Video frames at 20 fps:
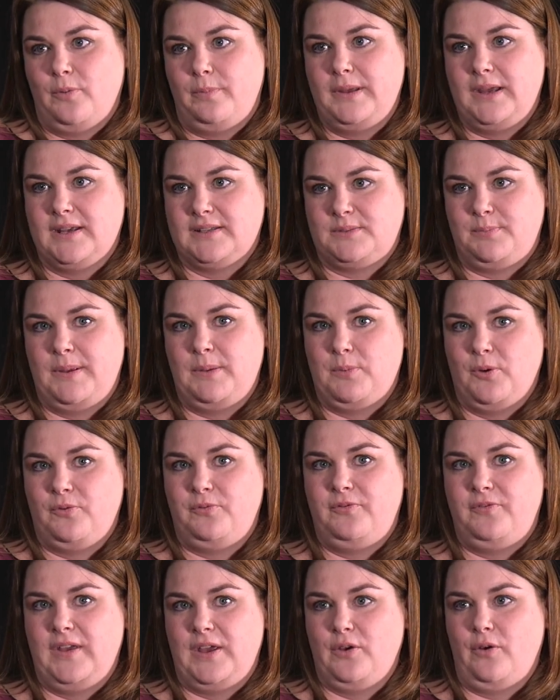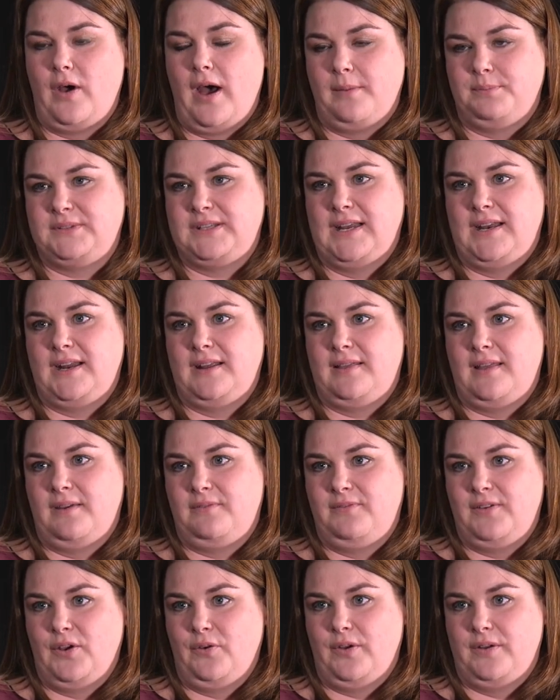because people feel updated, they
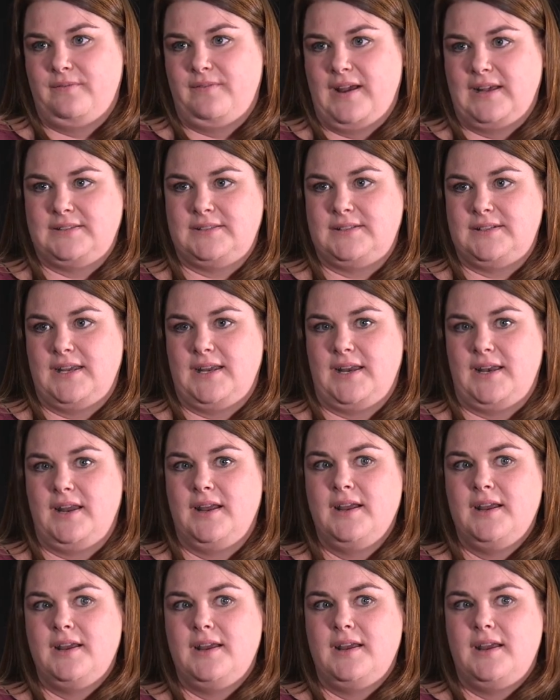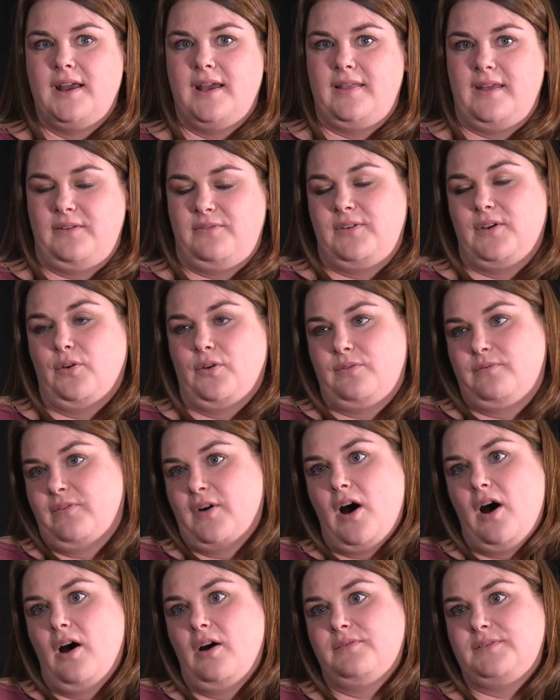feel invested, and they feel
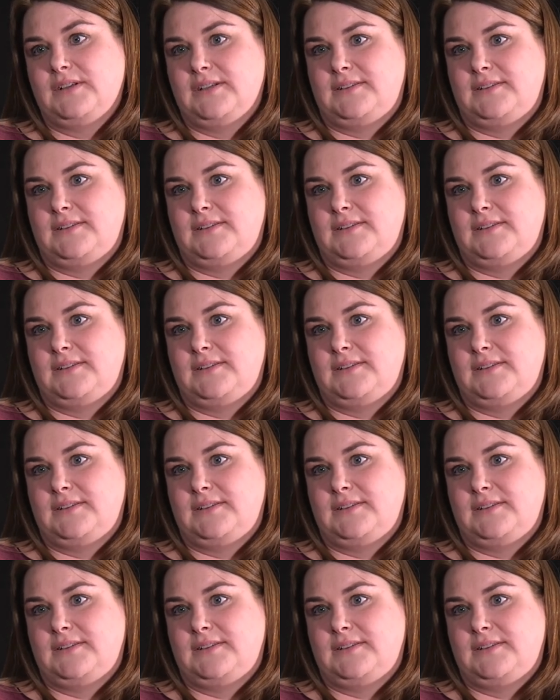involved.